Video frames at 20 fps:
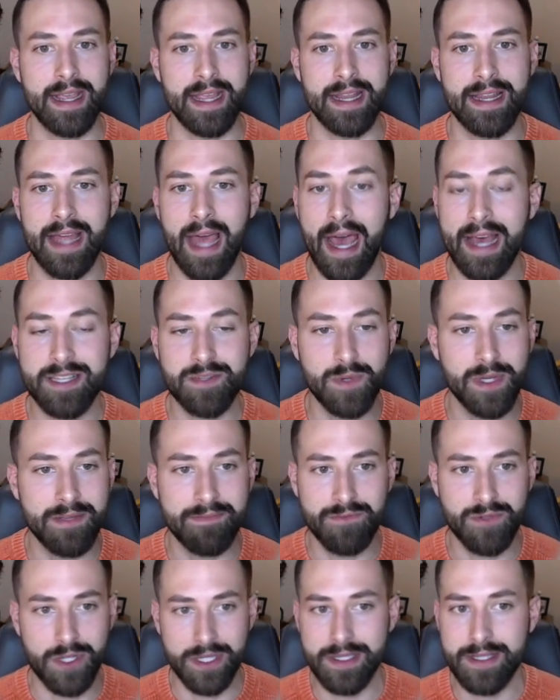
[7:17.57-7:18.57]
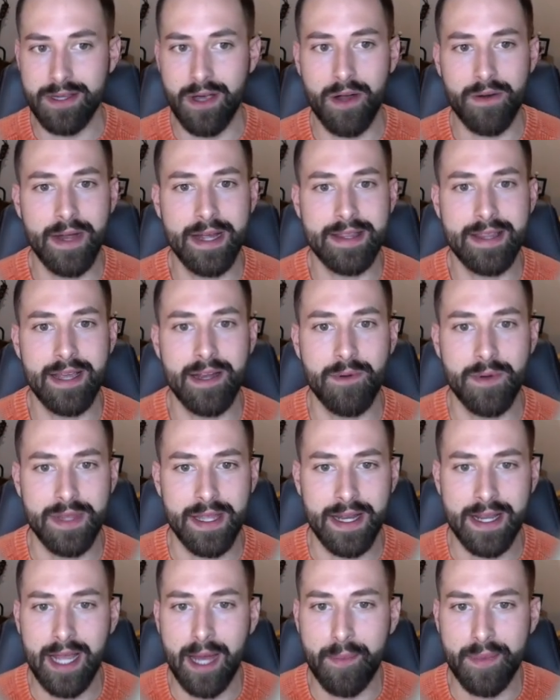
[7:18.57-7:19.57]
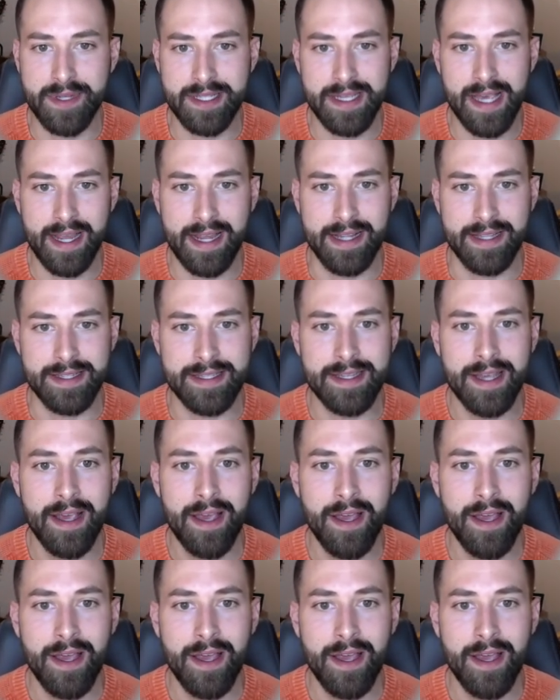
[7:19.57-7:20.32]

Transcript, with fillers: And as we just saw right there within a couple seconds,